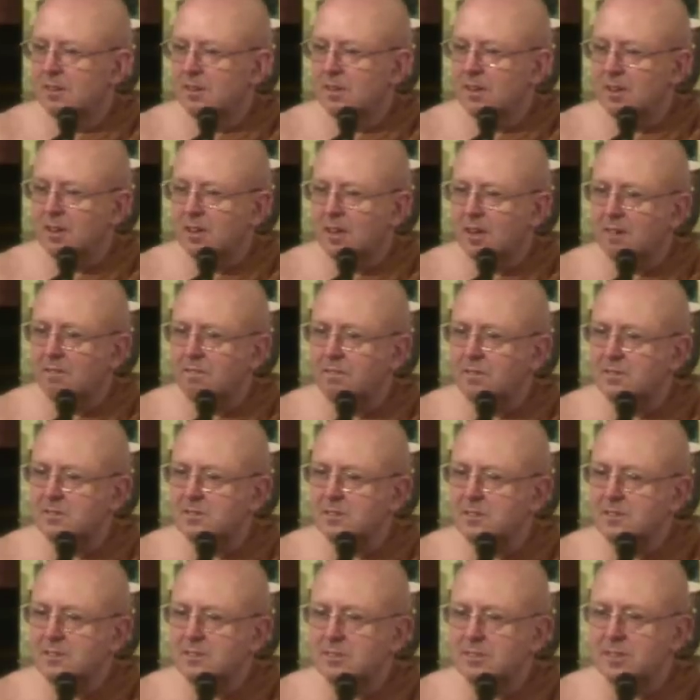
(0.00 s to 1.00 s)
Life is
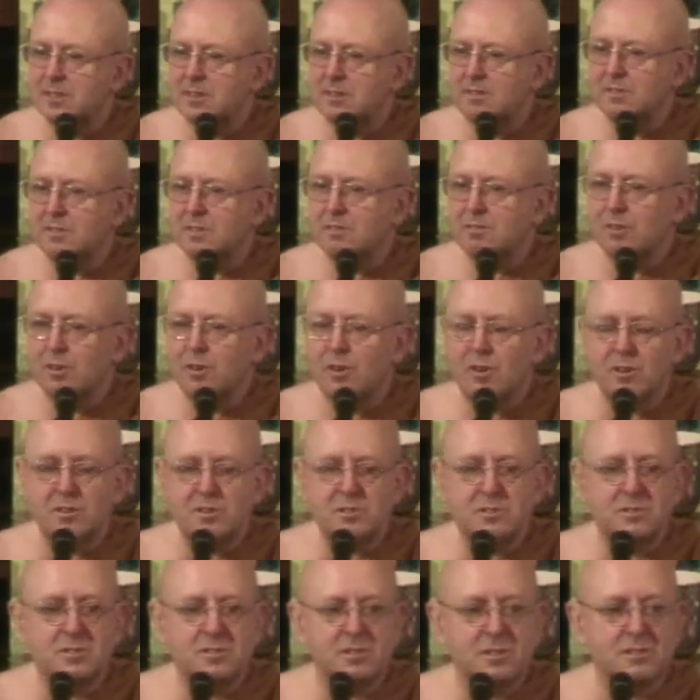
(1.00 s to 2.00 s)
these series of
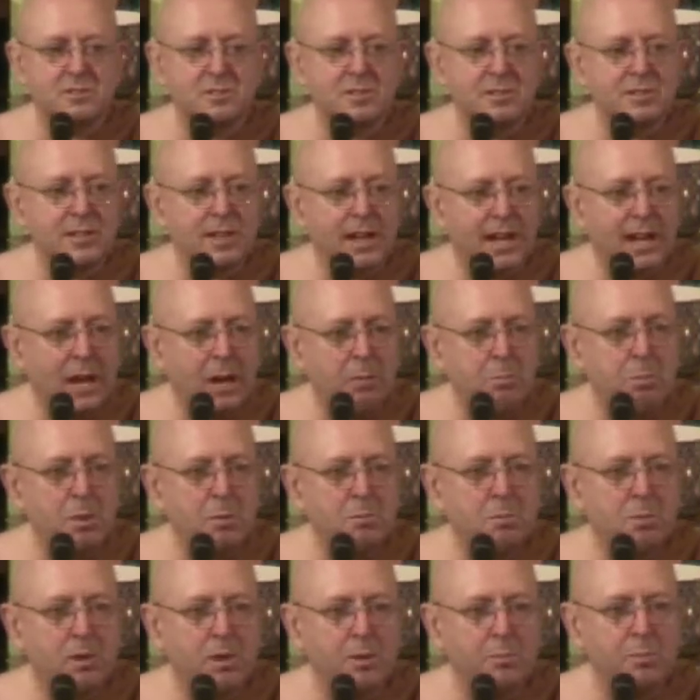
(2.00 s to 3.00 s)
concerts, these happy
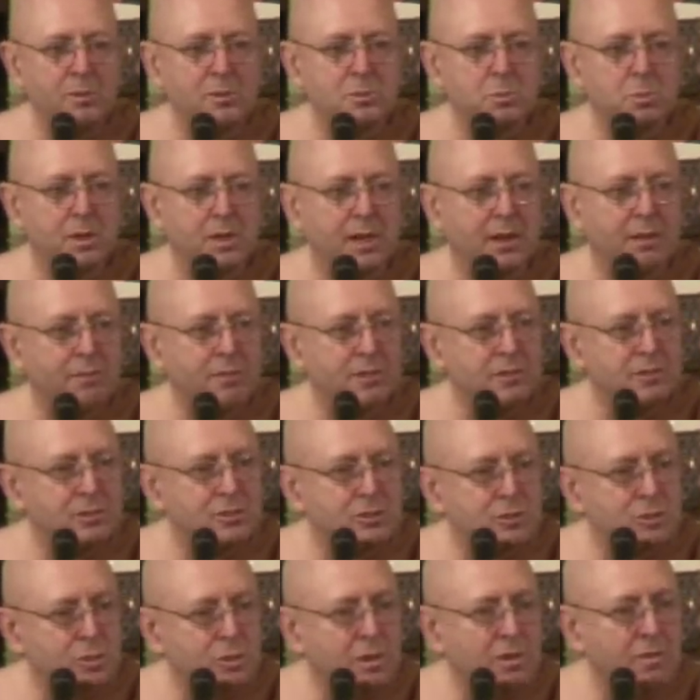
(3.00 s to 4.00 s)
moments we have, these
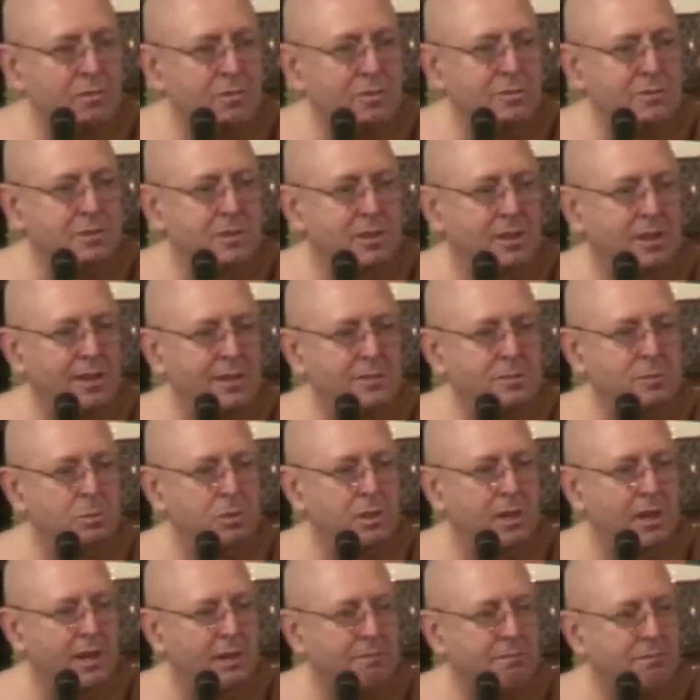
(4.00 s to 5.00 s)
joyful times we
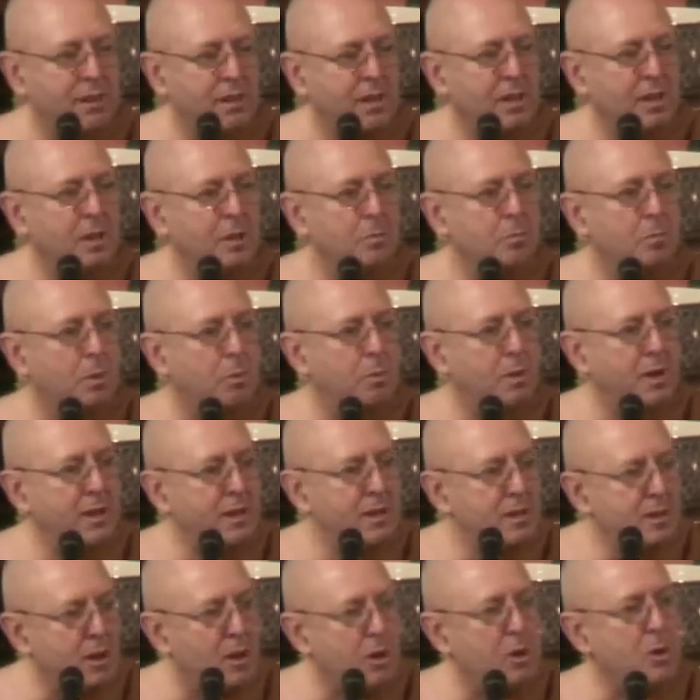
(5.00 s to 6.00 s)
have, but we
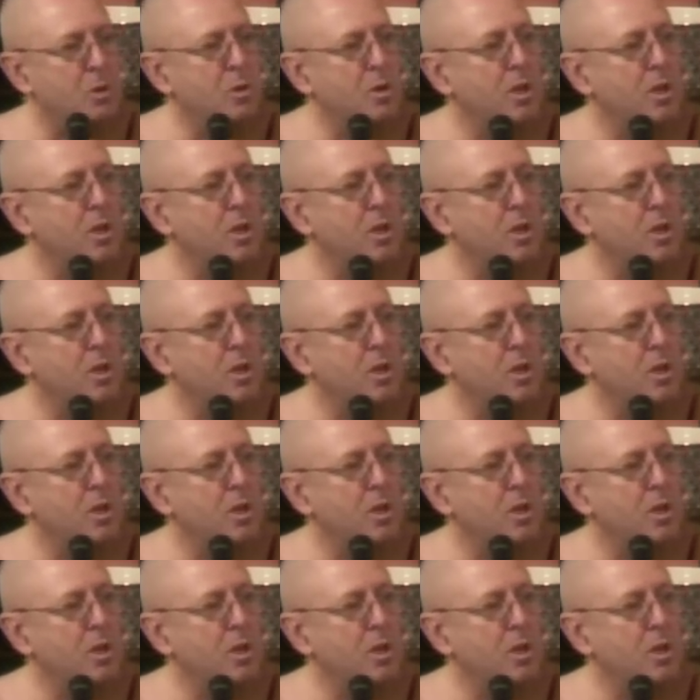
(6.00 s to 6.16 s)
know